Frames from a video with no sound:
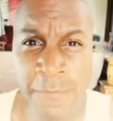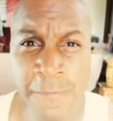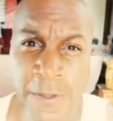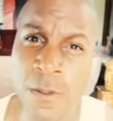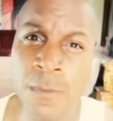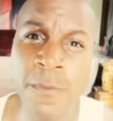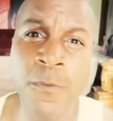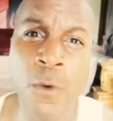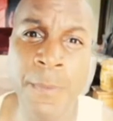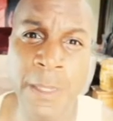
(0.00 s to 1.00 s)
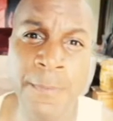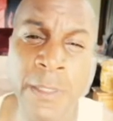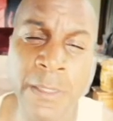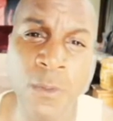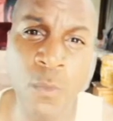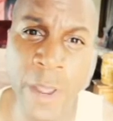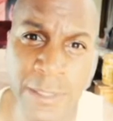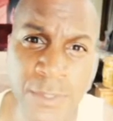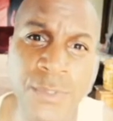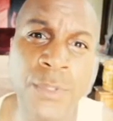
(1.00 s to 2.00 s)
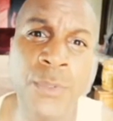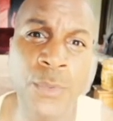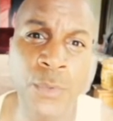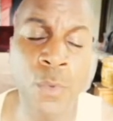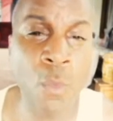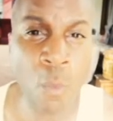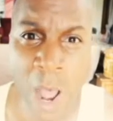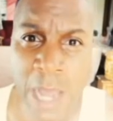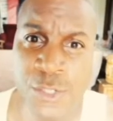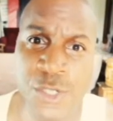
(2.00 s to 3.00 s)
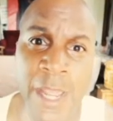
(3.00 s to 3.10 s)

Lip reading: film for people in the West to watch